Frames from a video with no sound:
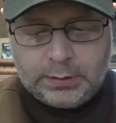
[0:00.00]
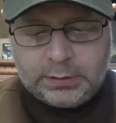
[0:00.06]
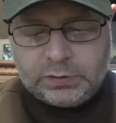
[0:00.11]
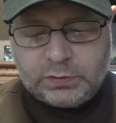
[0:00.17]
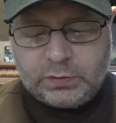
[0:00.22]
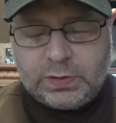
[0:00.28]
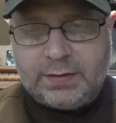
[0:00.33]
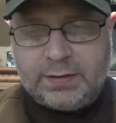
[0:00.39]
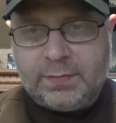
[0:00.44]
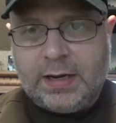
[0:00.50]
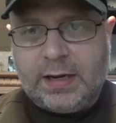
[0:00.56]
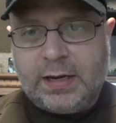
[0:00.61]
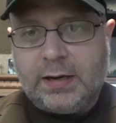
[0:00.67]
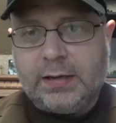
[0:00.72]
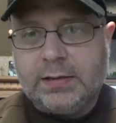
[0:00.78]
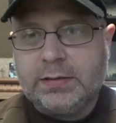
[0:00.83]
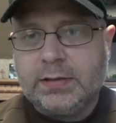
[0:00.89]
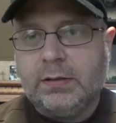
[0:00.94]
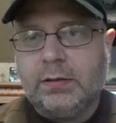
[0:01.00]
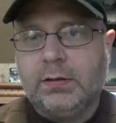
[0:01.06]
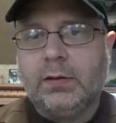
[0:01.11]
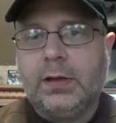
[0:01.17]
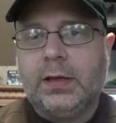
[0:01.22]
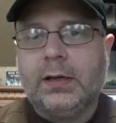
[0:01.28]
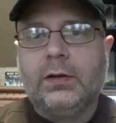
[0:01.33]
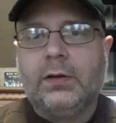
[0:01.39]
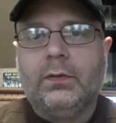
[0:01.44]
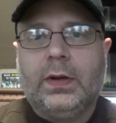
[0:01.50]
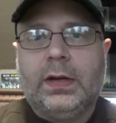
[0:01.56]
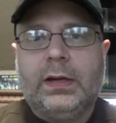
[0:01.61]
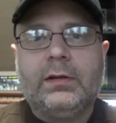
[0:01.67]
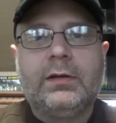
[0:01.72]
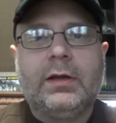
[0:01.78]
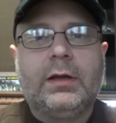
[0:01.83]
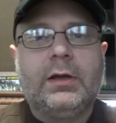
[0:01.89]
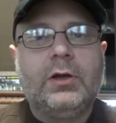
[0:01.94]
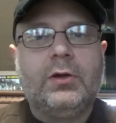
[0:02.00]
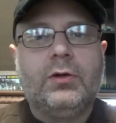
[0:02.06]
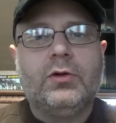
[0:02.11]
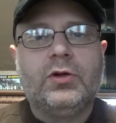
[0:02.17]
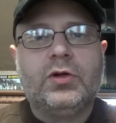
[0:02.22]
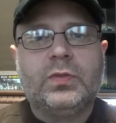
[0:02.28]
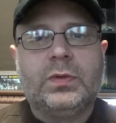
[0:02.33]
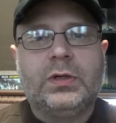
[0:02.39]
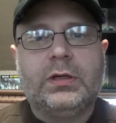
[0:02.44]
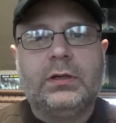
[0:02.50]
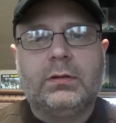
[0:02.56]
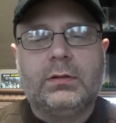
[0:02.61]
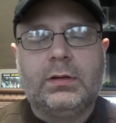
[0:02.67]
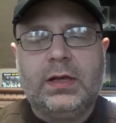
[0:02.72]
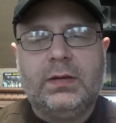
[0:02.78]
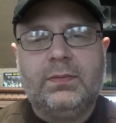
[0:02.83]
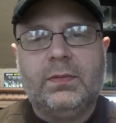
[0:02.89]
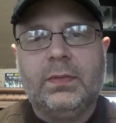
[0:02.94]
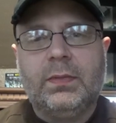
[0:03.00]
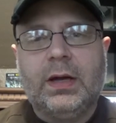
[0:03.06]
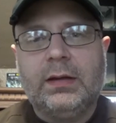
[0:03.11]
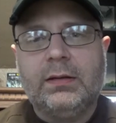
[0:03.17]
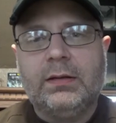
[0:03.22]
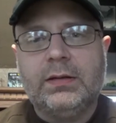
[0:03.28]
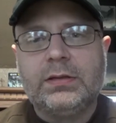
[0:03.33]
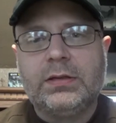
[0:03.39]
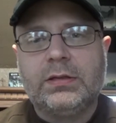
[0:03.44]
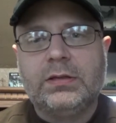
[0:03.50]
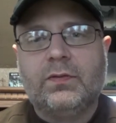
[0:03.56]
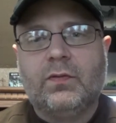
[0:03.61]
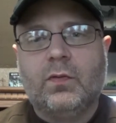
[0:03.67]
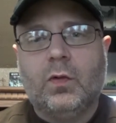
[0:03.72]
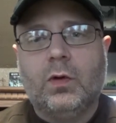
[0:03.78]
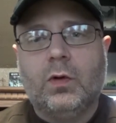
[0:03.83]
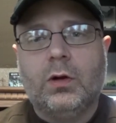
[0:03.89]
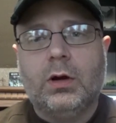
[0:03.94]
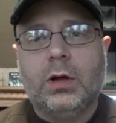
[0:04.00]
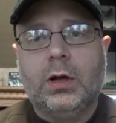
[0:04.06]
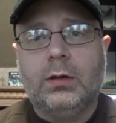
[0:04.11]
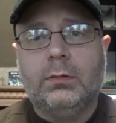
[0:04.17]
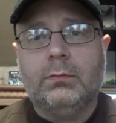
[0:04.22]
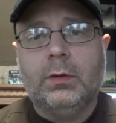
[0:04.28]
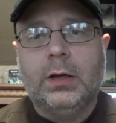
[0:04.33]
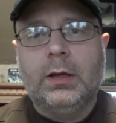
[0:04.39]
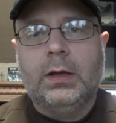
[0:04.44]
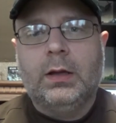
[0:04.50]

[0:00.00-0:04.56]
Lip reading: Swag bag isn't like anything huge, but keep in mind this is for